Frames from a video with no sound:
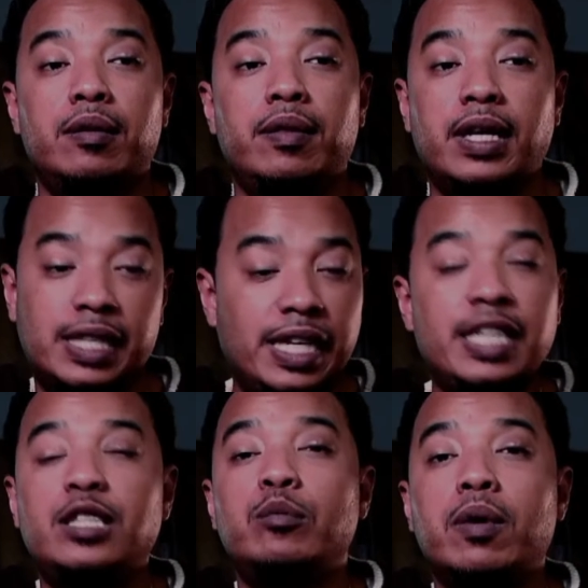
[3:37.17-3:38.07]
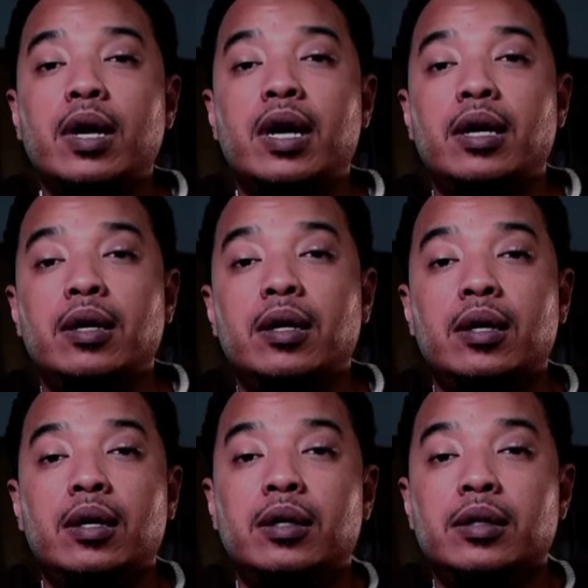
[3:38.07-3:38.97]
That's easy prey.
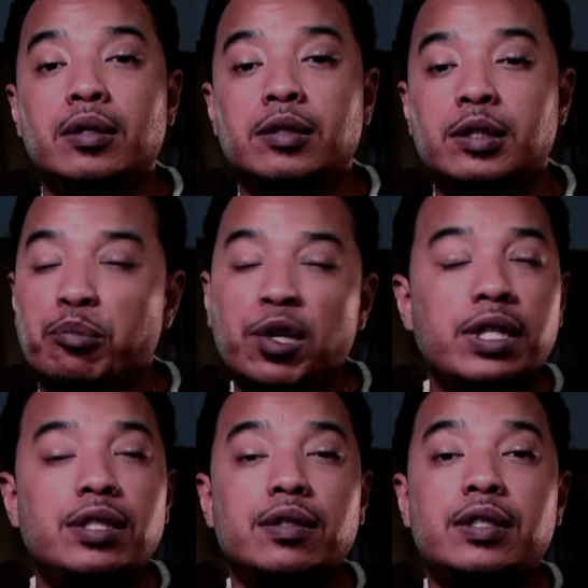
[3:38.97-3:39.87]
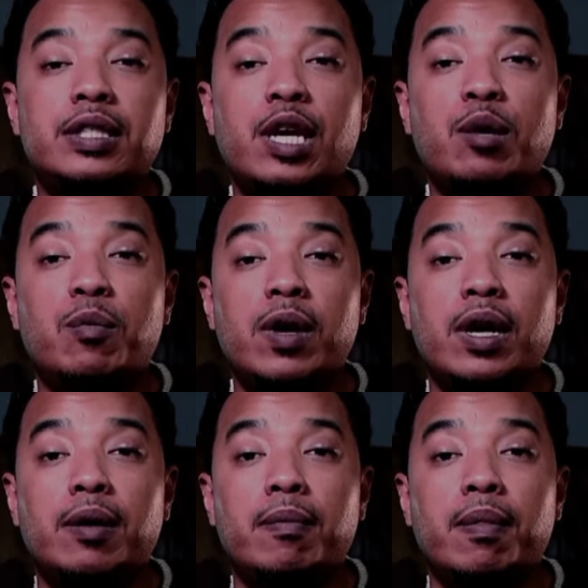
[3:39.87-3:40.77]
Bullies are the same
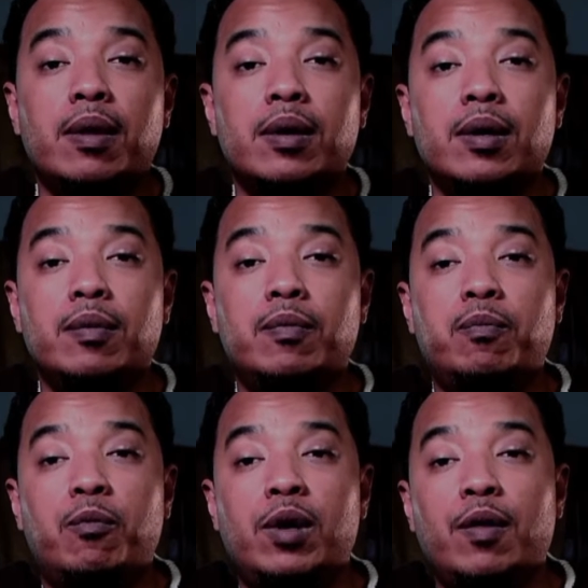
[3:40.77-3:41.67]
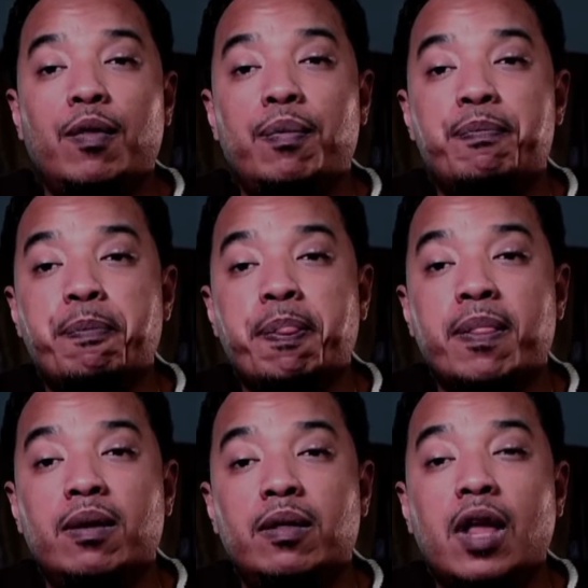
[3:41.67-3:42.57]
way. Well,
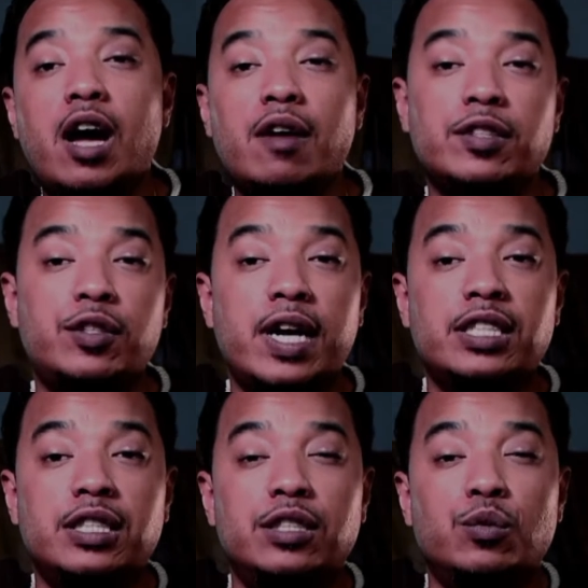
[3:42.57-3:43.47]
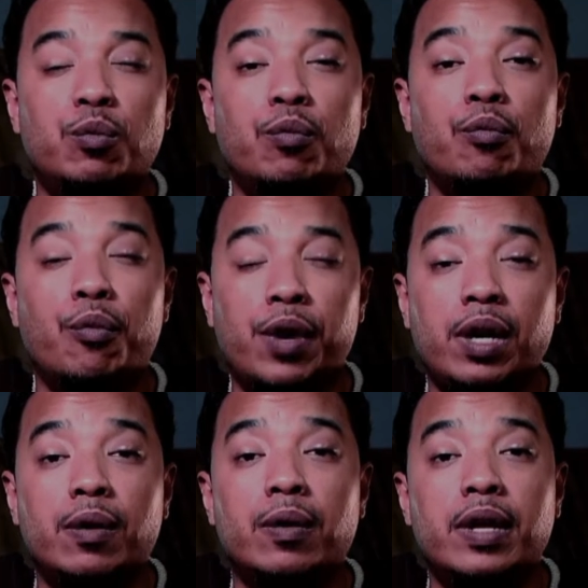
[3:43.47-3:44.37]
law of attraction is
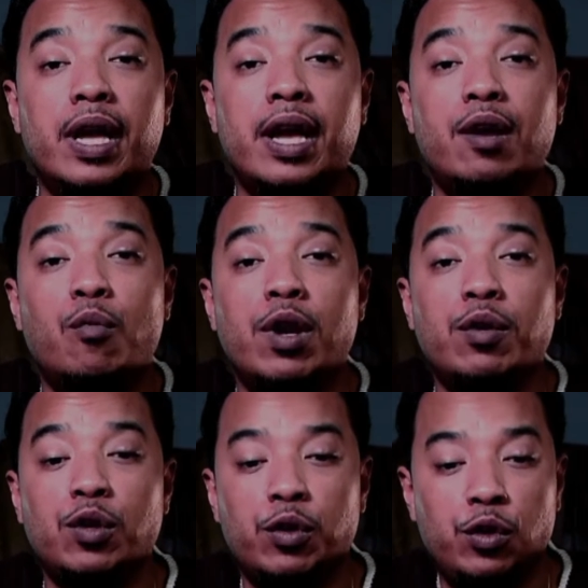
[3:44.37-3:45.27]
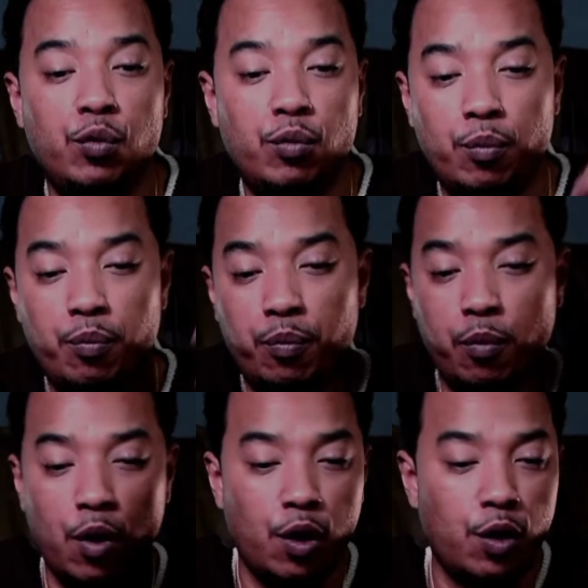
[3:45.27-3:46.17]
real, and when you
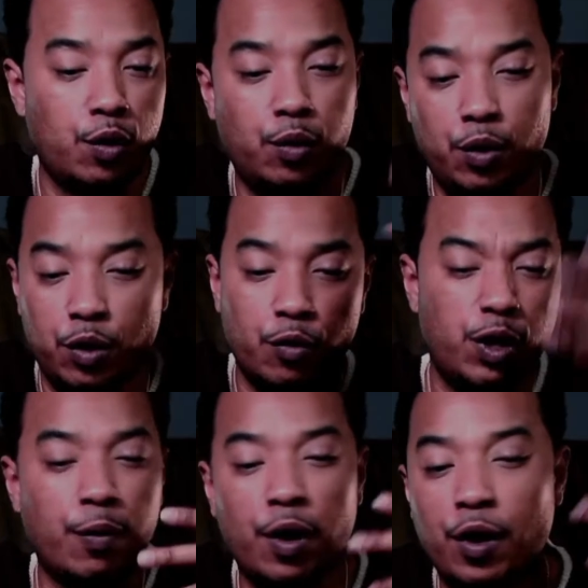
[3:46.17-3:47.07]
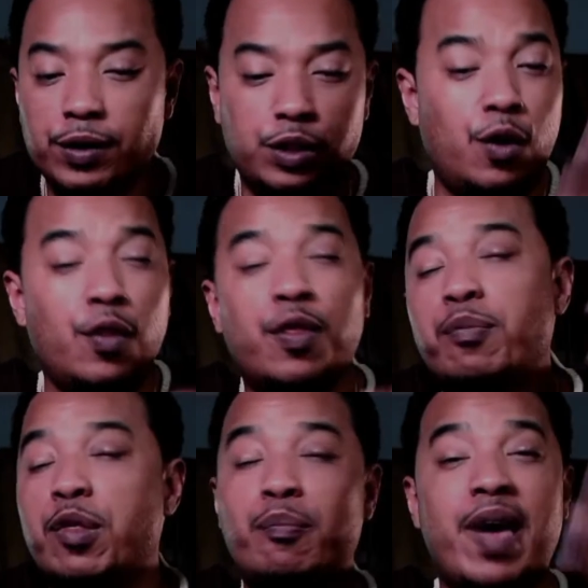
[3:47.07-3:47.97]
rehearsed all the
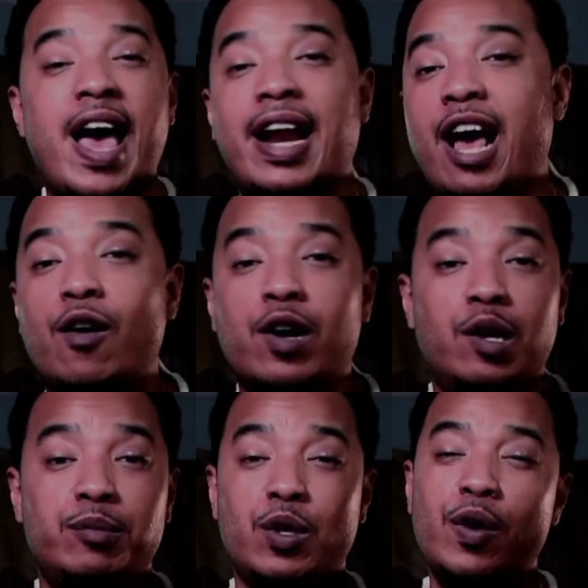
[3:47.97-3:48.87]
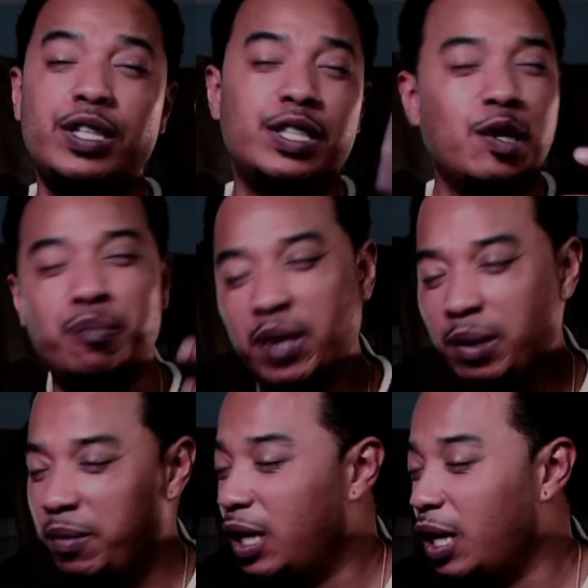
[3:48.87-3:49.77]
bad outcomes, oh, he's gonna
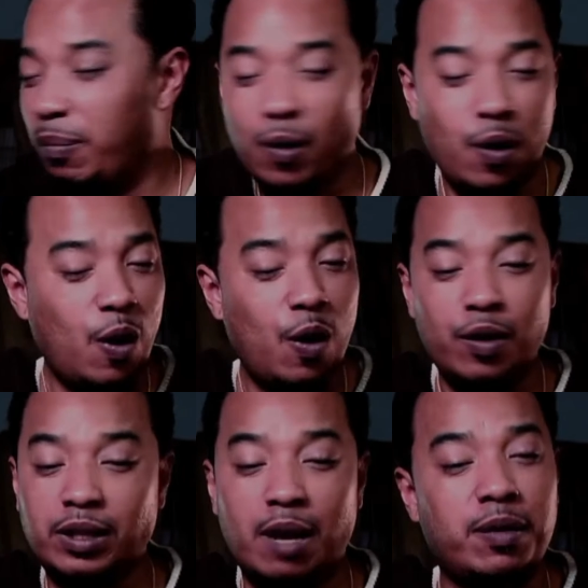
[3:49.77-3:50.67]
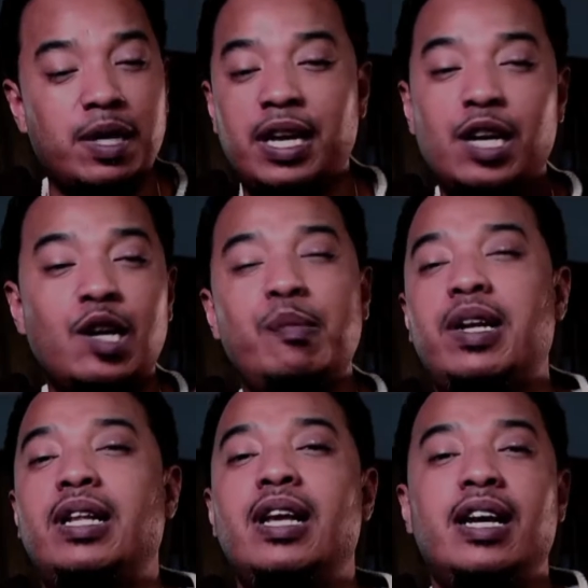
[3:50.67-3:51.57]
beat me up, or oh, I'm gonna hit him
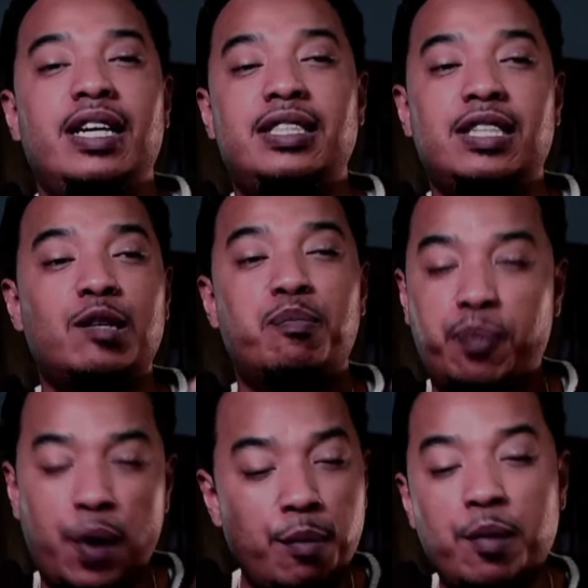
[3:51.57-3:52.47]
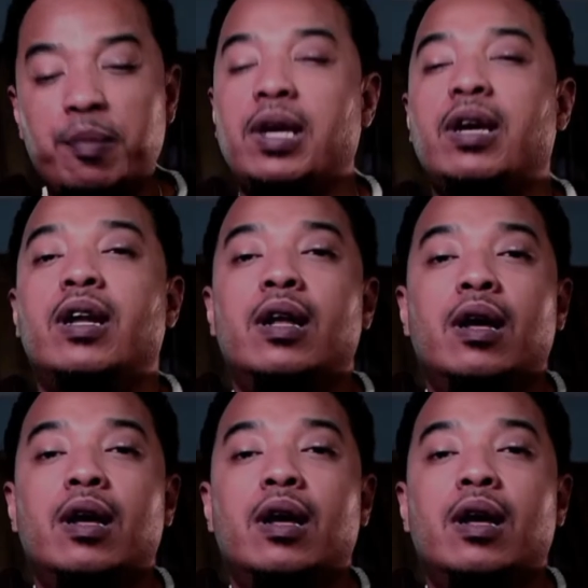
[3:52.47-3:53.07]
and he's gonna pummel me in.